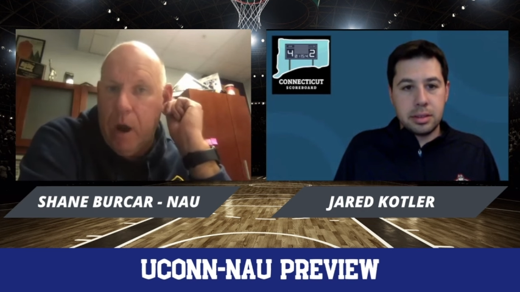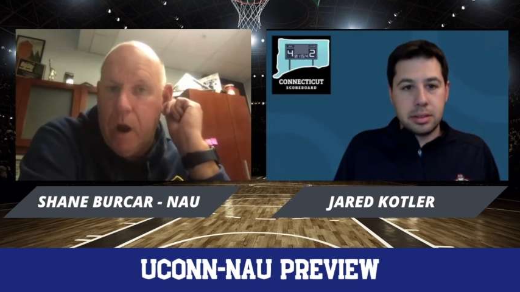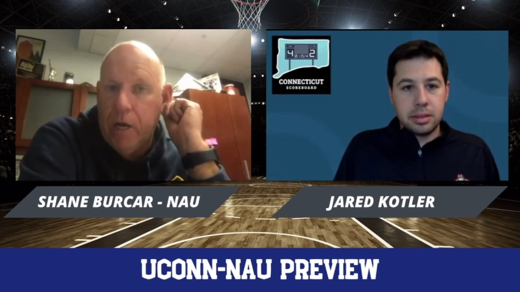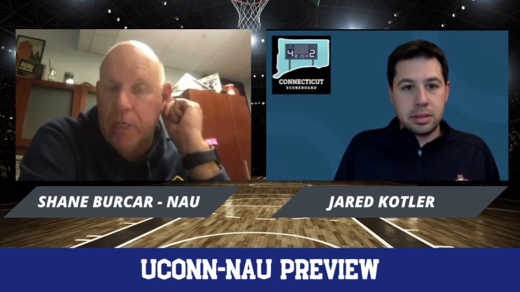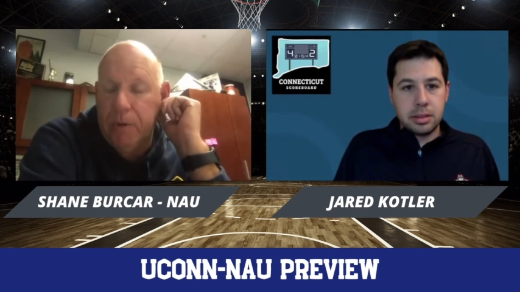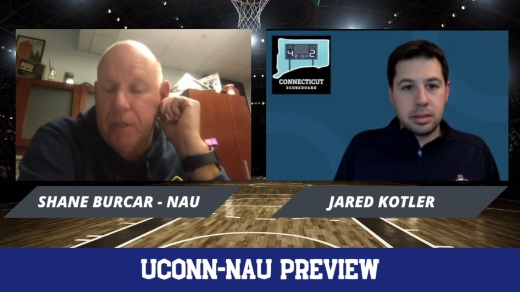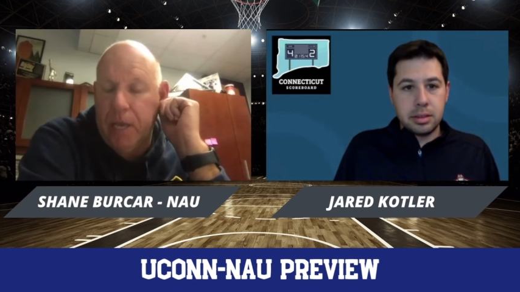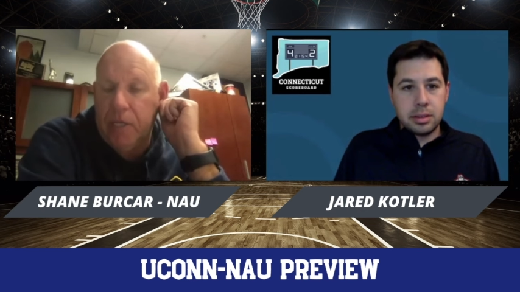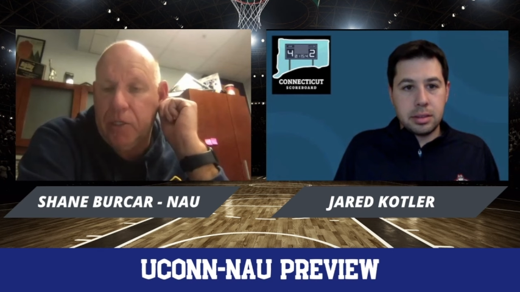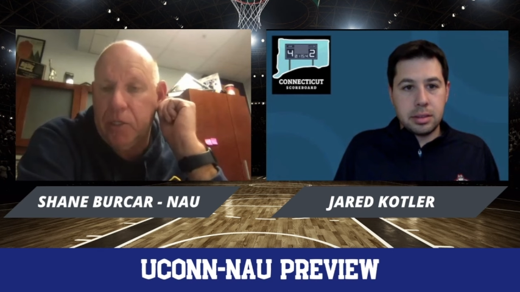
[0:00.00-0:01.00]
Speaker 1: Our
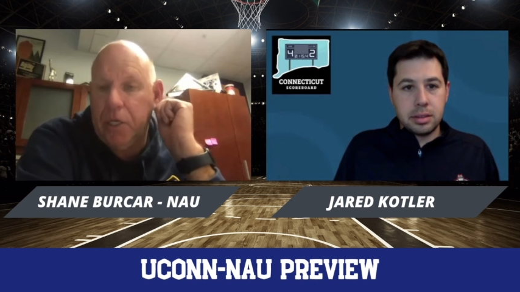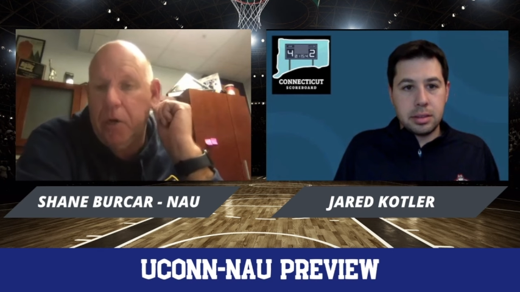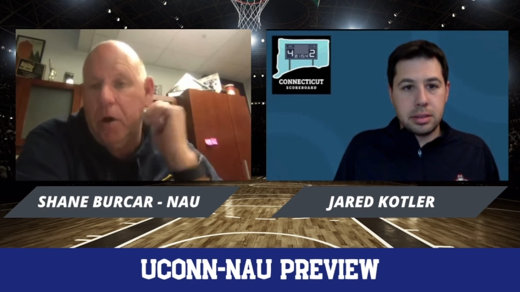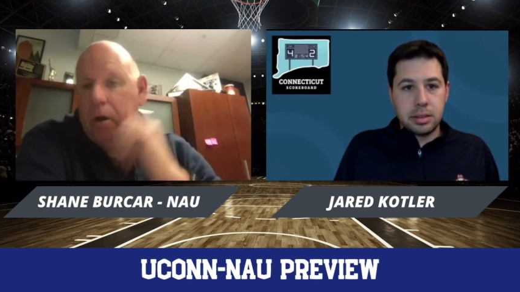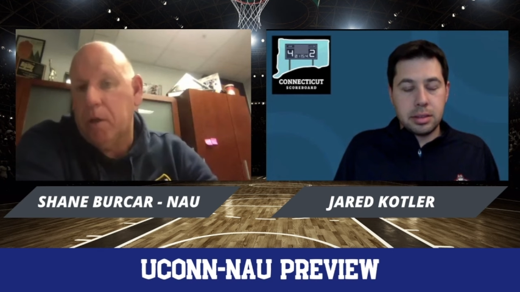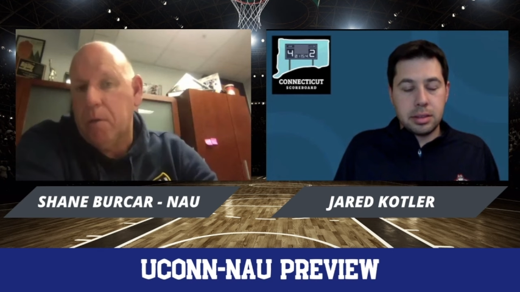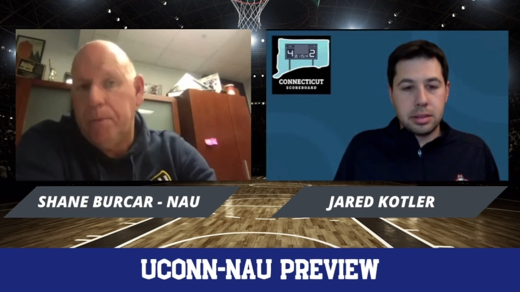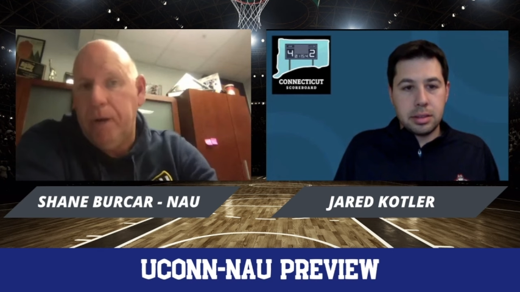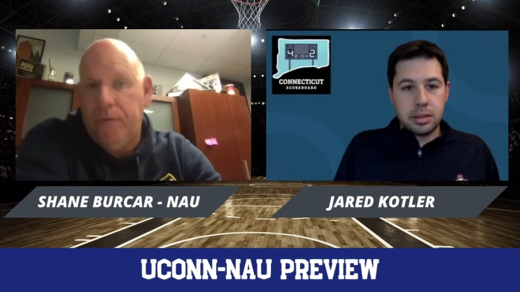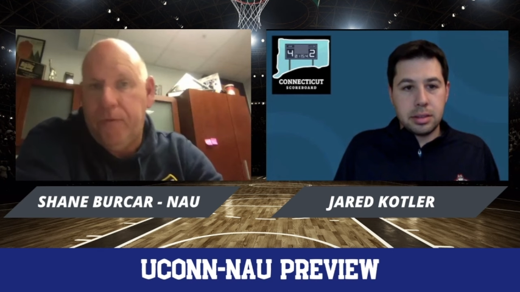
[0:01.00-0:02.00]
expectations here are to
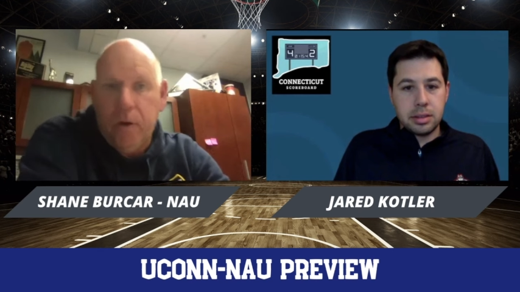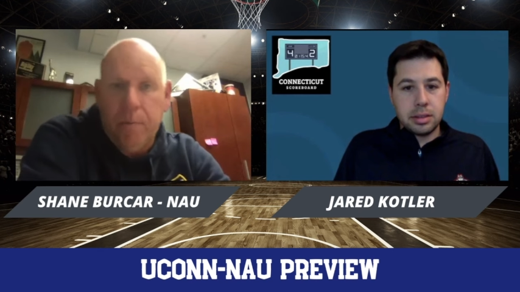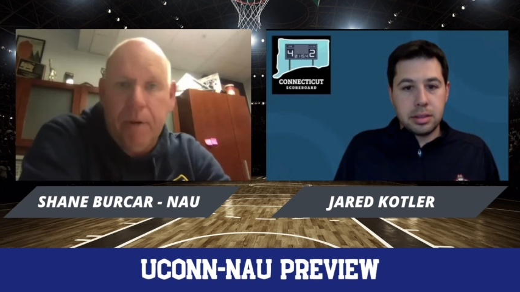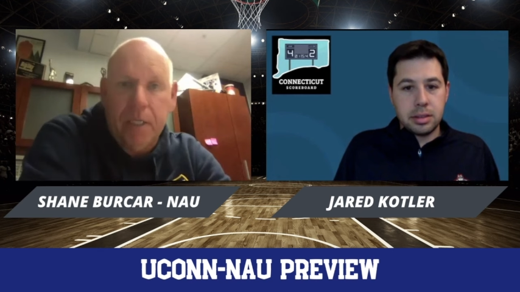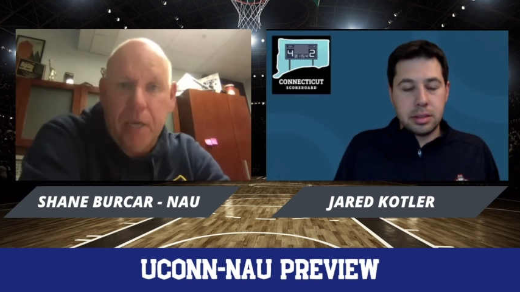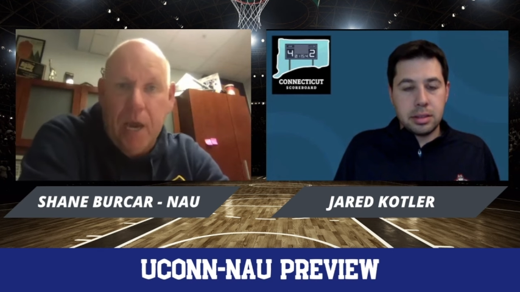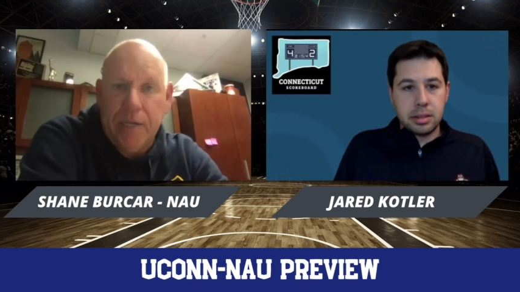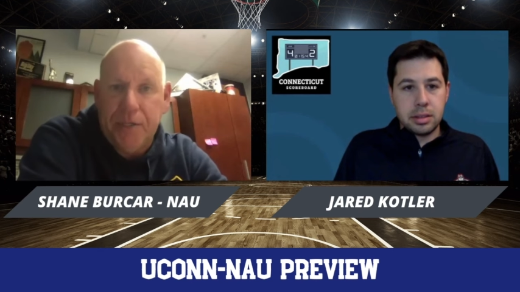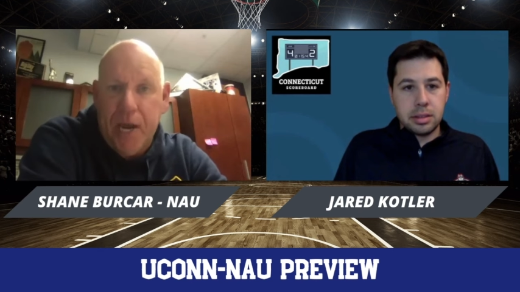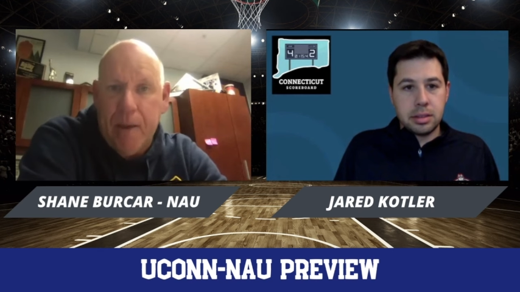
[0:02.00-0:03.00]
compete for the Big
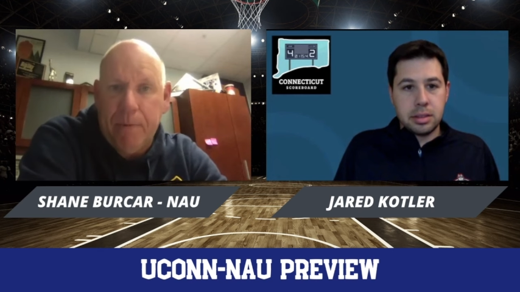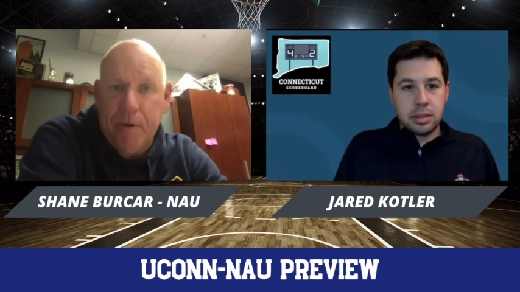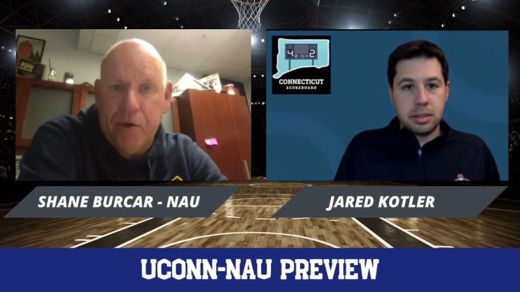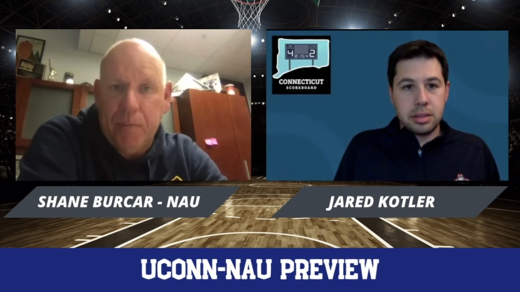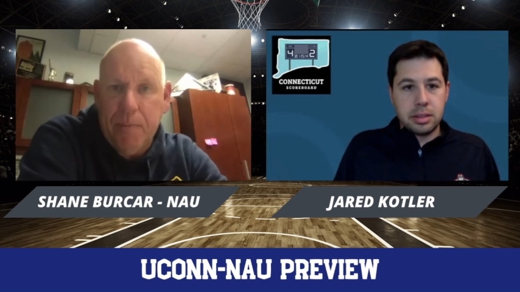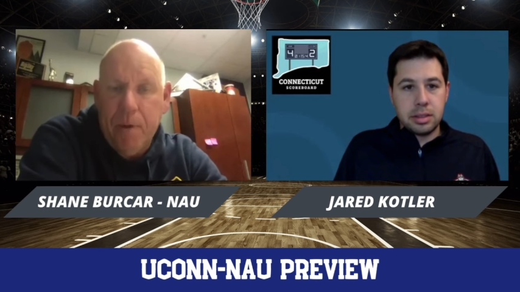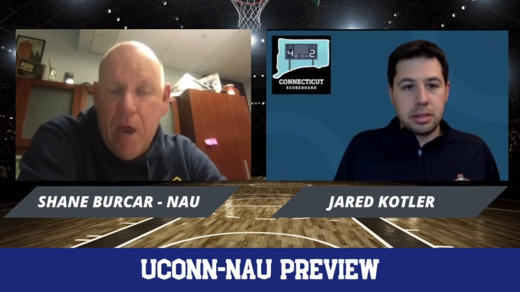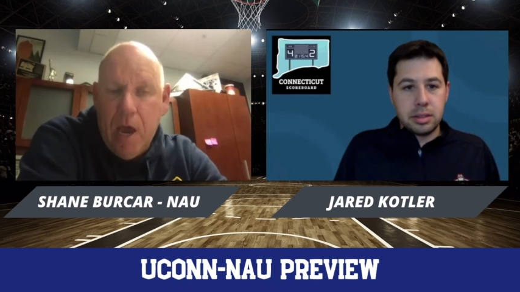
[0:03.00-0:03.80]
Sky Championship.